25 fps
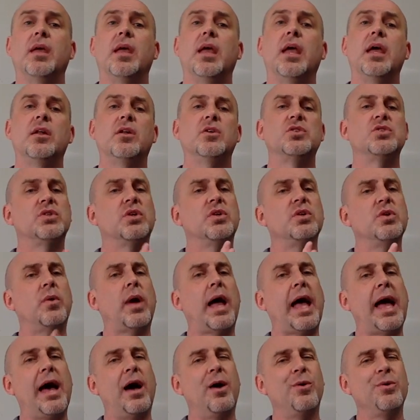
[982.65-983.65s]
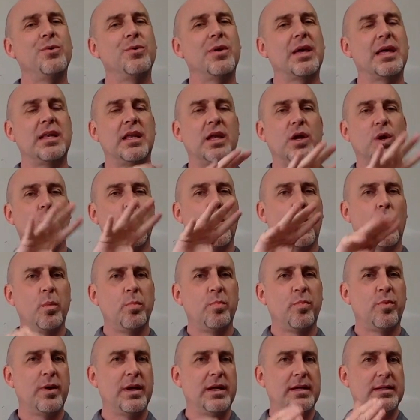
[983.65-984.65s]
and I'll show you how you can
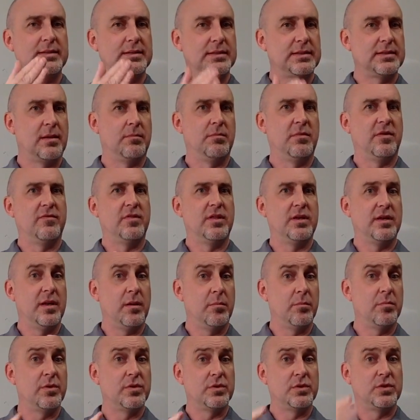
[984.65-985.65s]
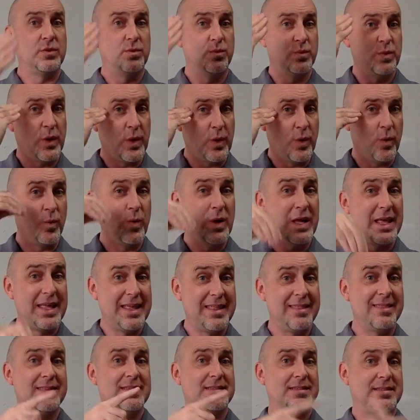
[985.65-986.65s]
incorporate some of the numbers you know
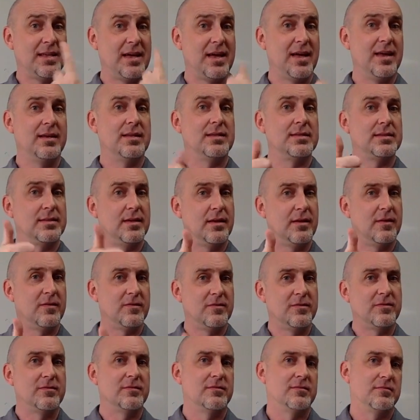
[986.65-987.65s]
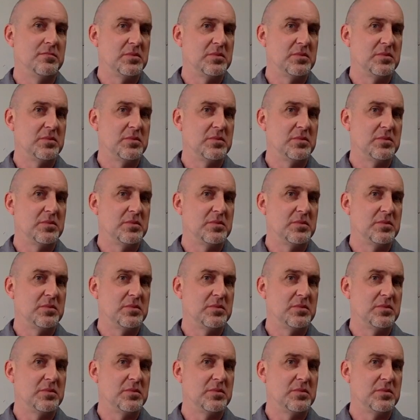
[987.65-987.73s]
in the sign itself.